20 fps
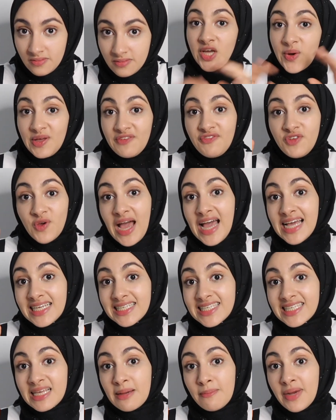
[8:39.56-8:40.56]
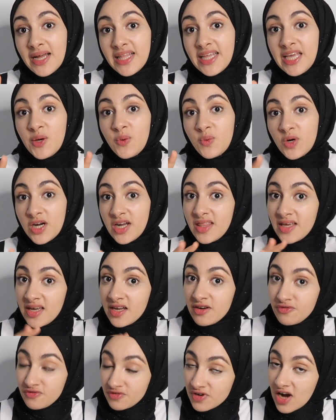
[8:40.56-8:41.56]
So if you ask somebody where they
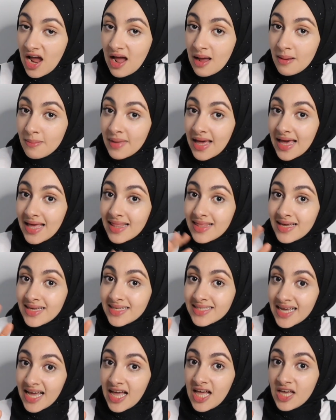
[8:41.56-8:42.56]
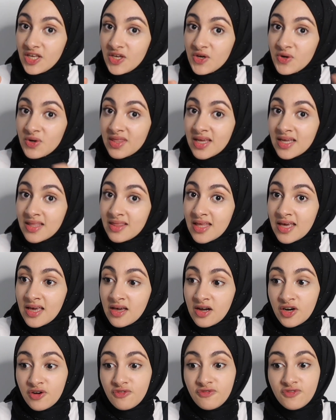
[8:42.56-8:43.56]
are from and they tell you that they
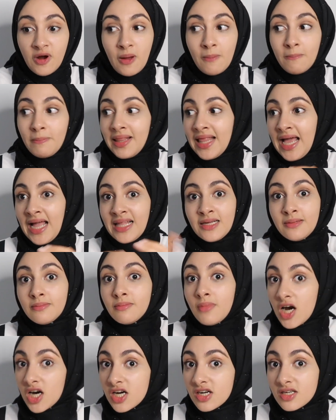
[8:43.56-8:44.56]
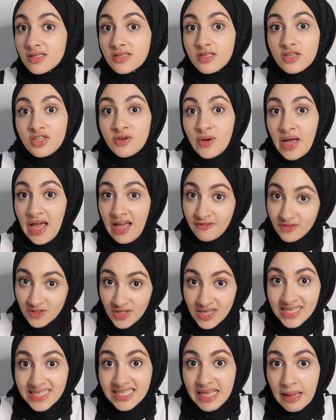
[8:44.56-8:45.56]
are from planet Mars, you have to
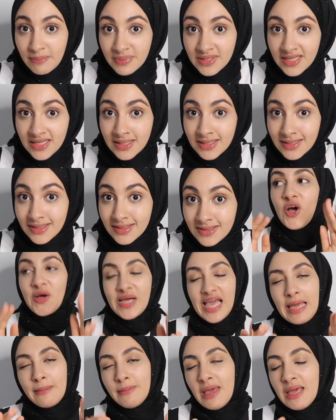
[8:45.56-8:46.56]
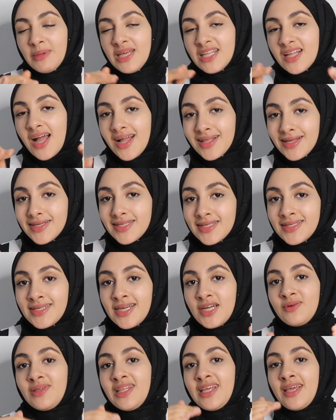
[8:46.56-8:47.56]
accept it. Okay, maybe not
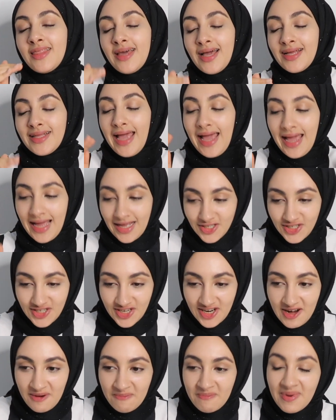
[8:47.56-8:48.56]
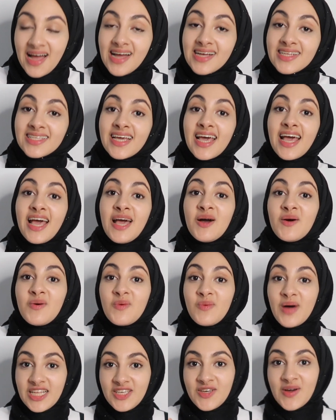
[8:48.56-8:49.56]
necessarily that answer, but
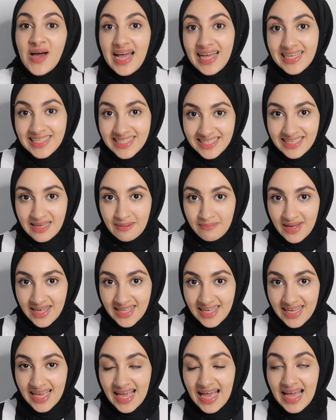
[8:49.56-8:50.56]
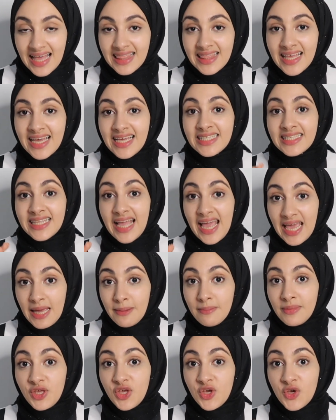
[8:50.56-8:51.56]
when you ask somebody and they
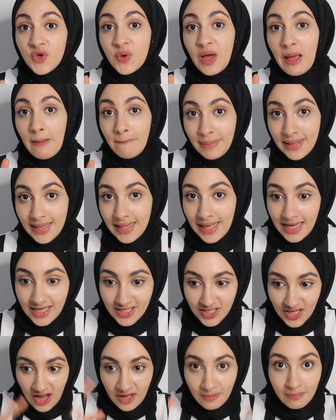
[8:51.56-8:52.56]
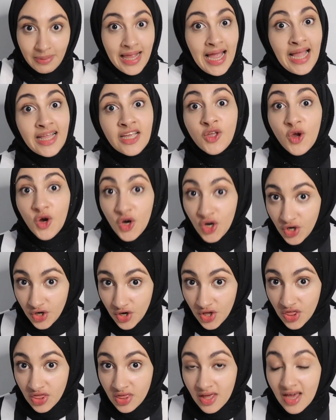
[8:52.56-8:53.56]
name you a place on planet
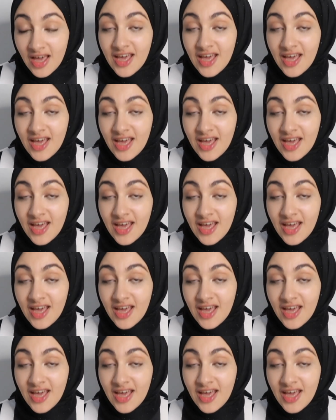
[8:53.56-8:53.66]
Earth,